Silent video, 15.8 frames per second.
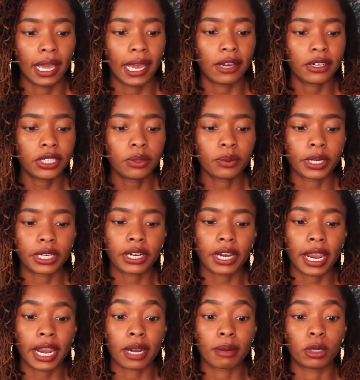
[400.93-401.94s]
How do you wear your
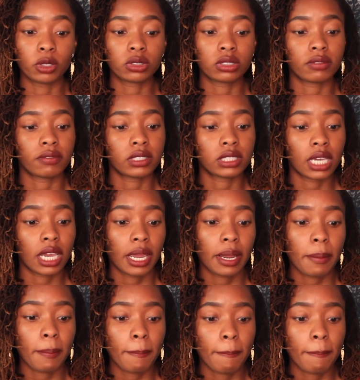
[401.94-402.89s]
hair most of the time?